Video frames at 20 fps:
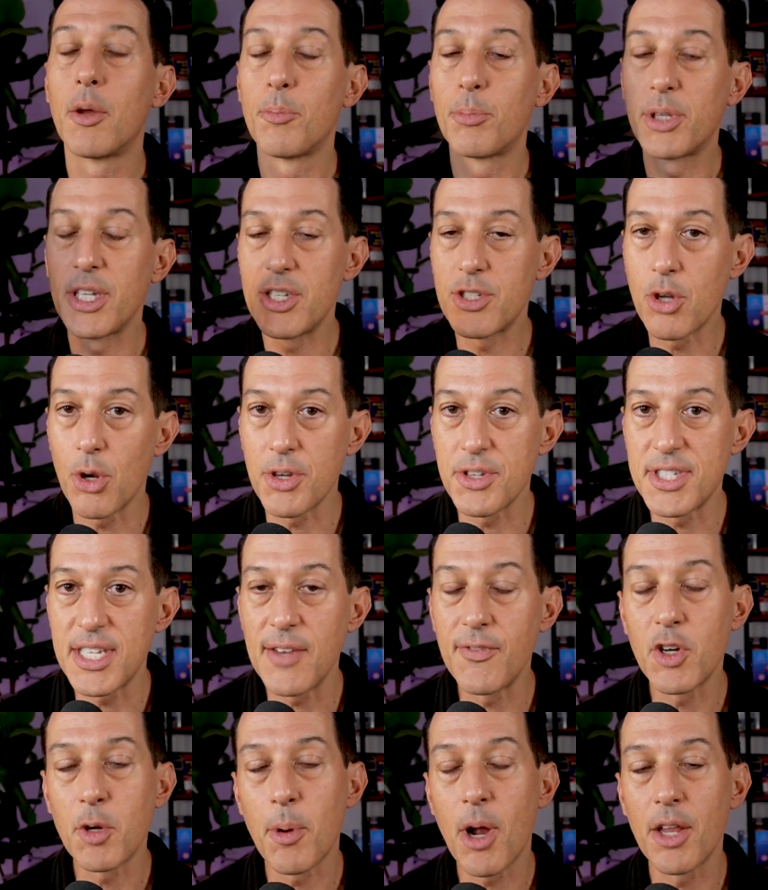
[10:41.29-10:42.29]
Please go to
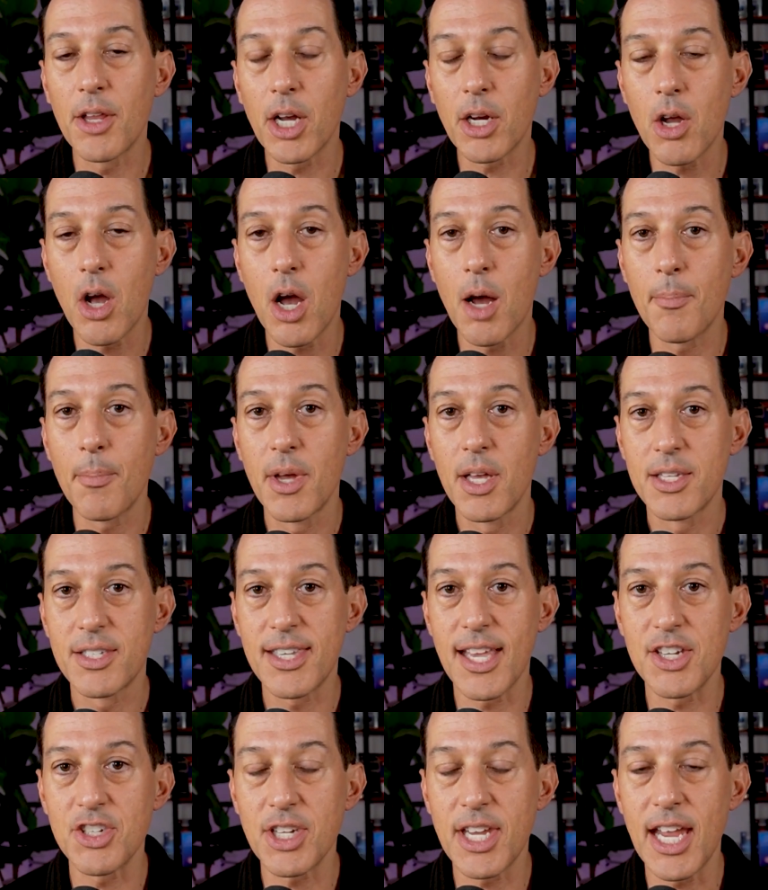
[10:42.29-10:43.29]
stephen cabral dot com
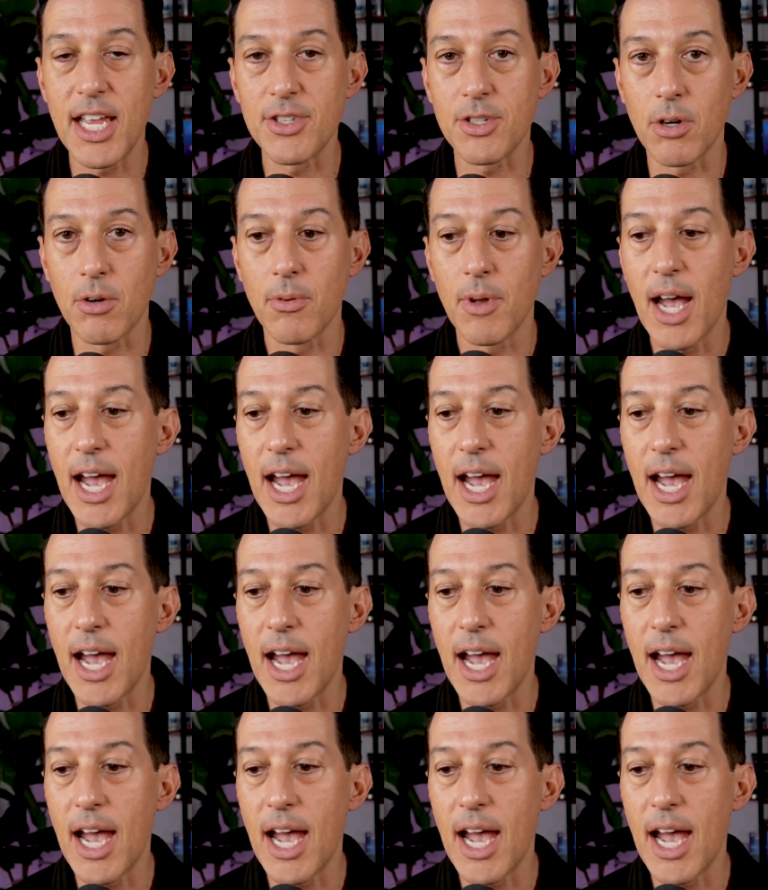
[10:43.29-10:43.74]
slash cancer.